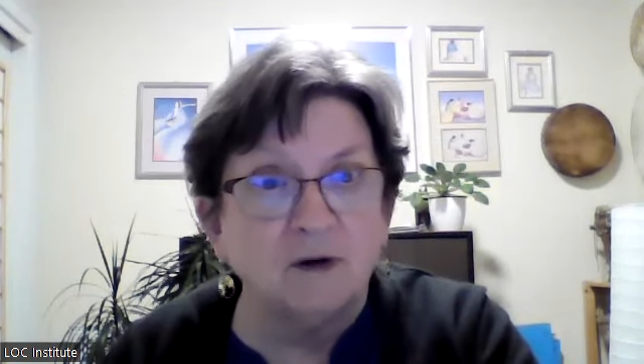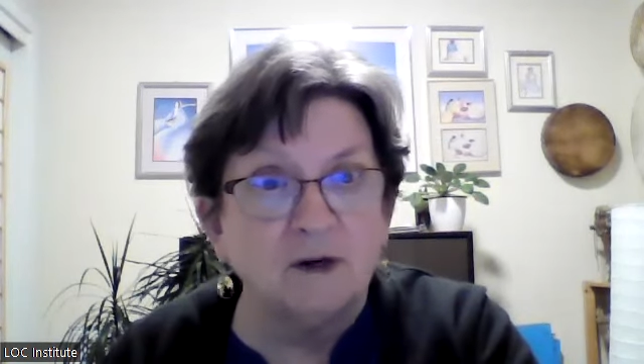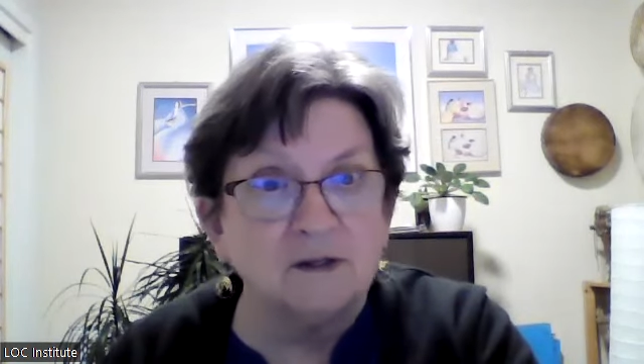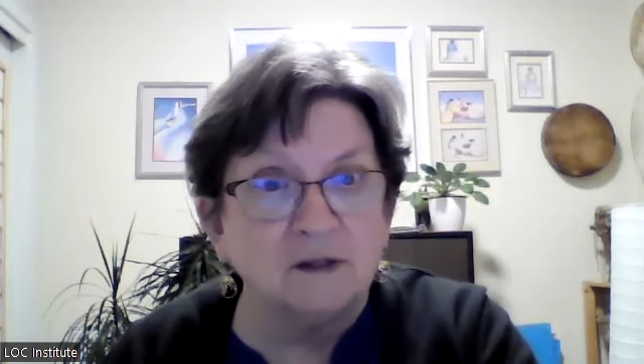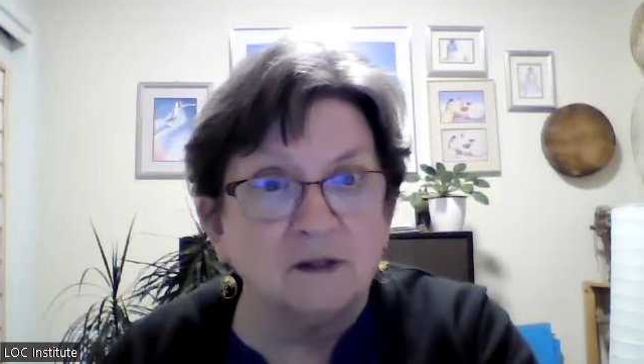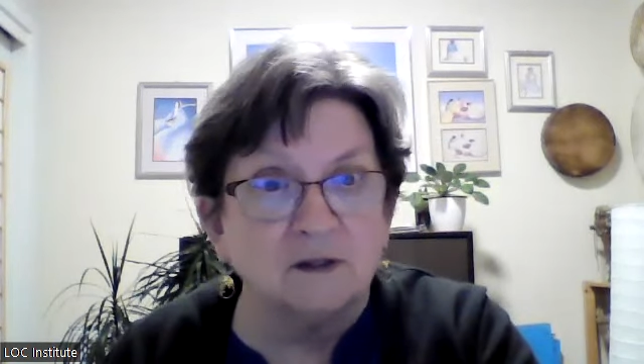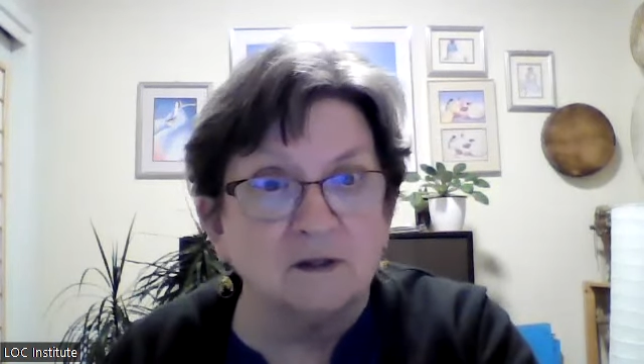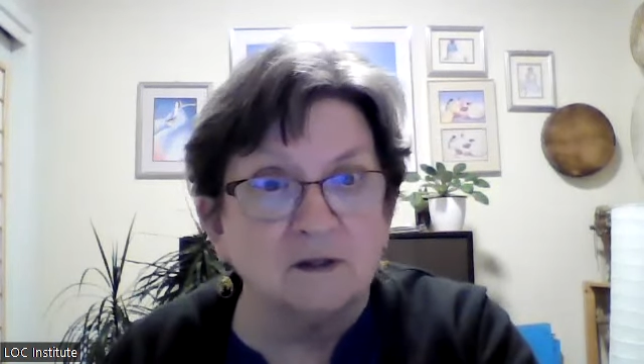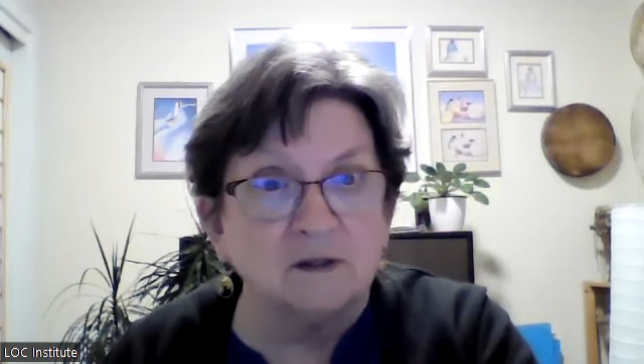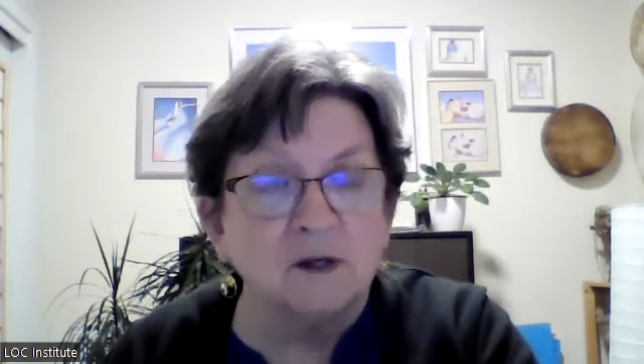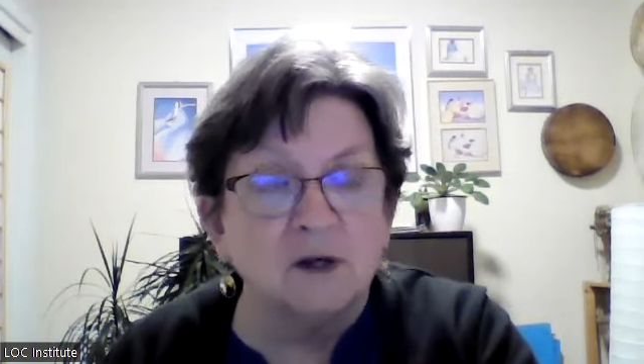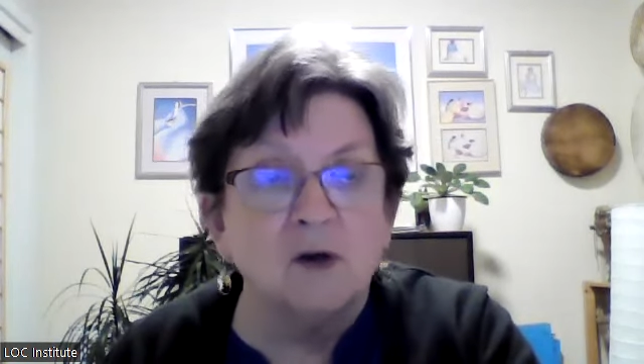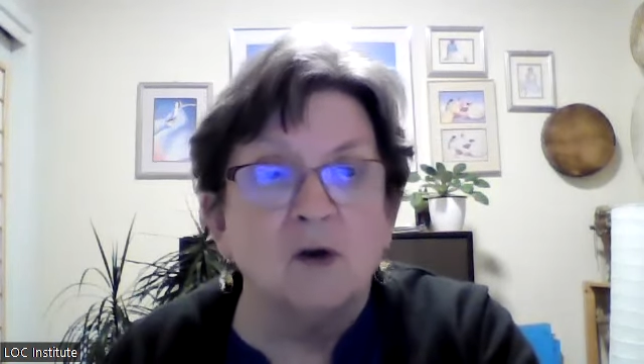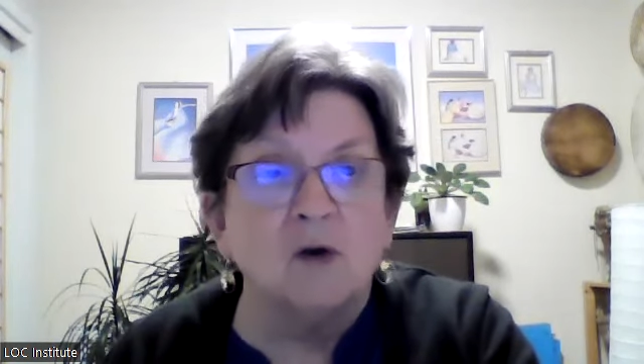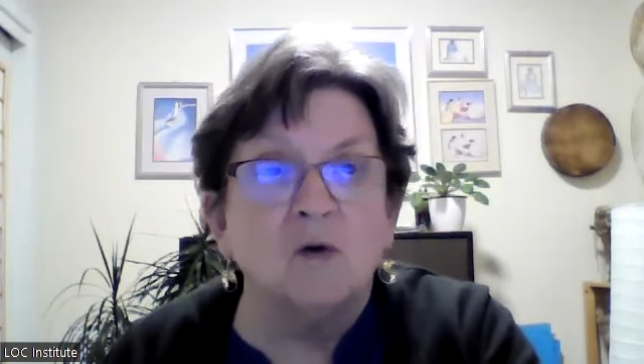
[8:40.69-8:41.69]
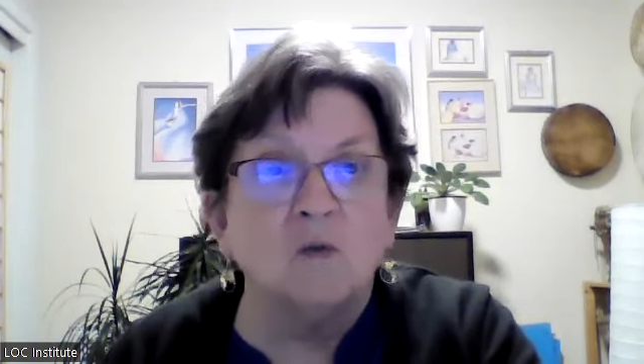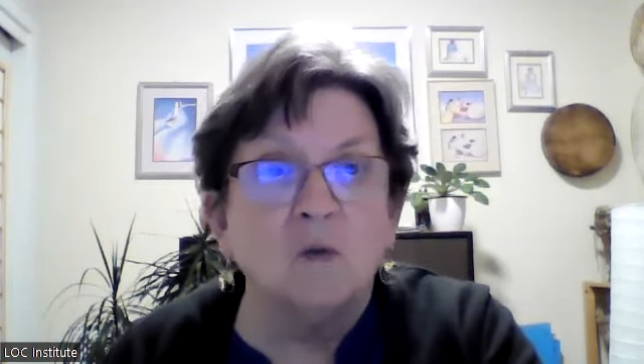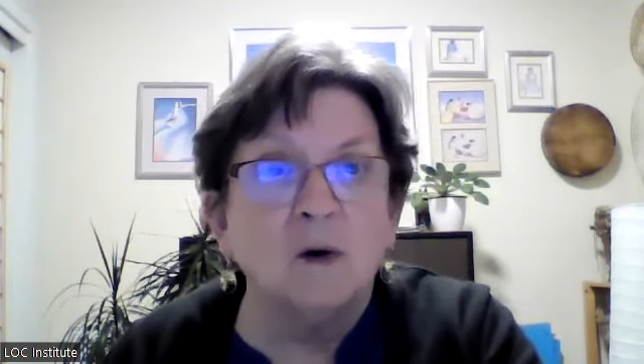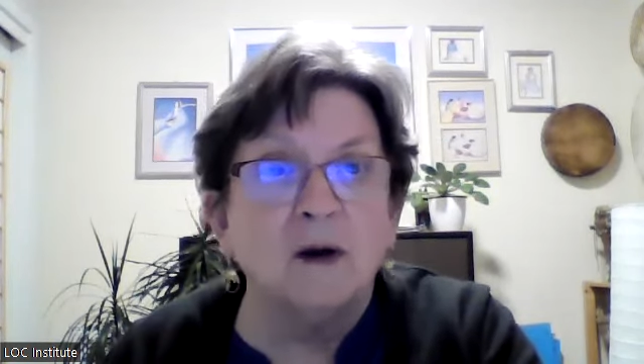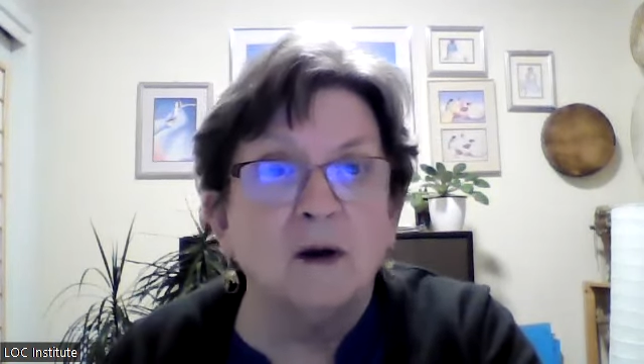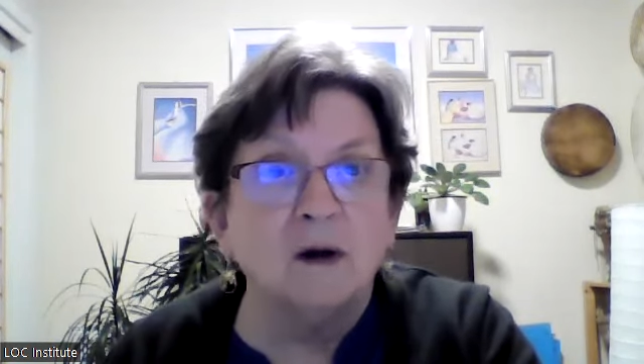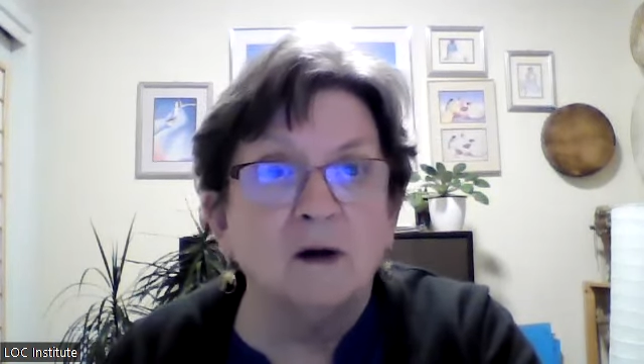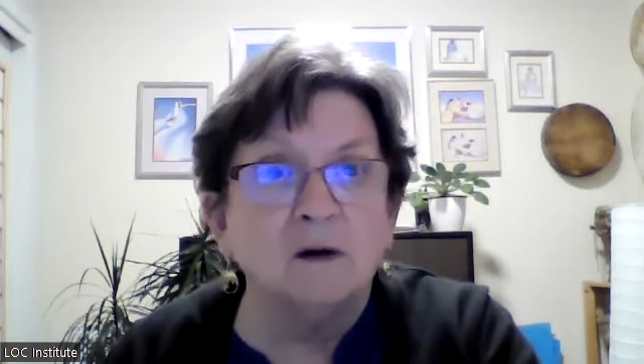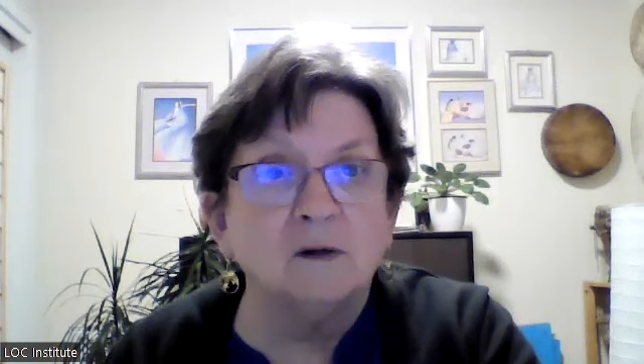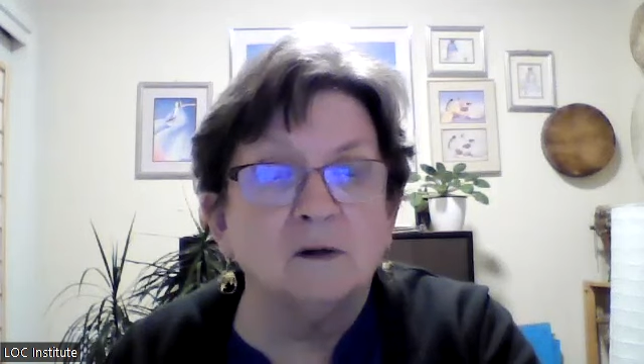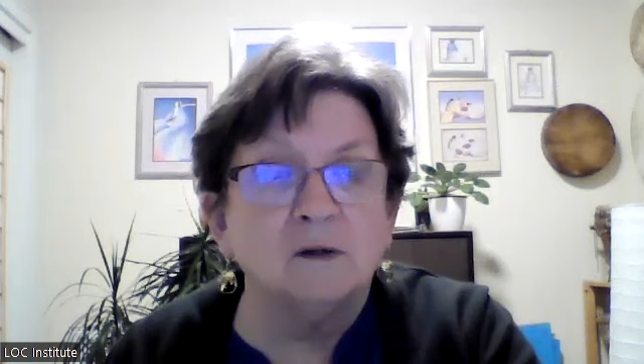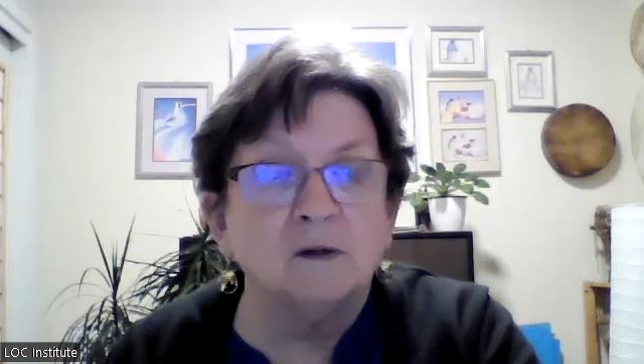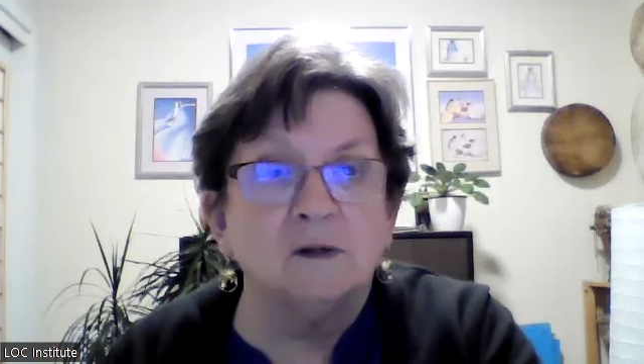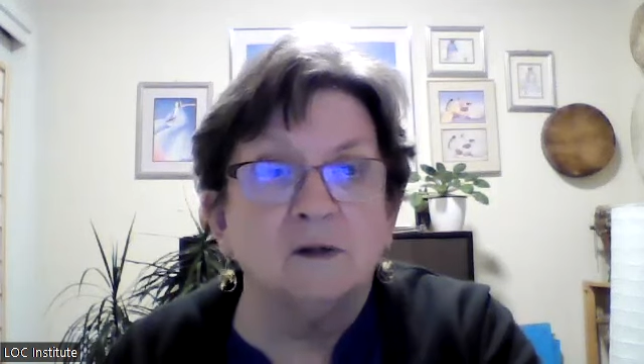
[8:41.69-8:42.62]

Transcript: resonance where